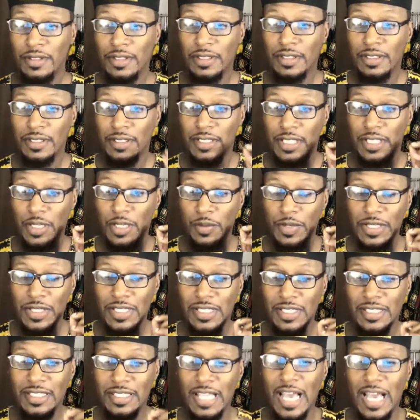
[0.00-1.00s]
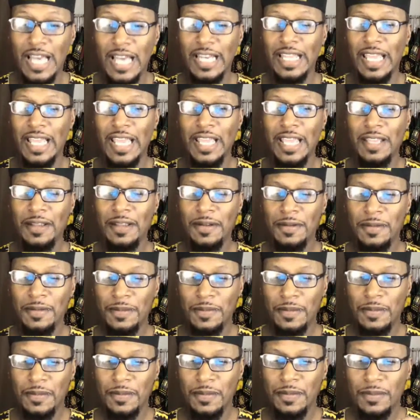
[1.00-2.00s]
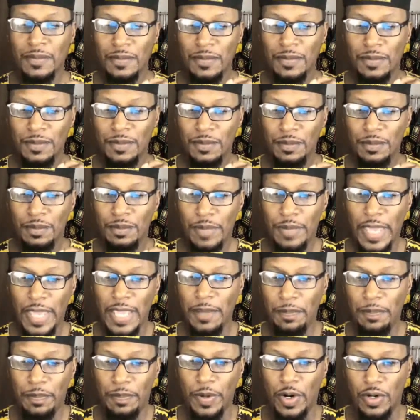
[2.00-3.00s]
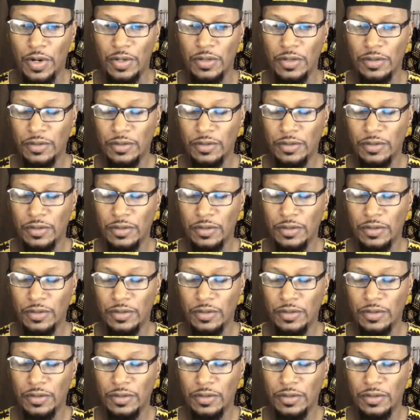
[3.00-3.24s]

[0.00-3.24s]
She was studying people.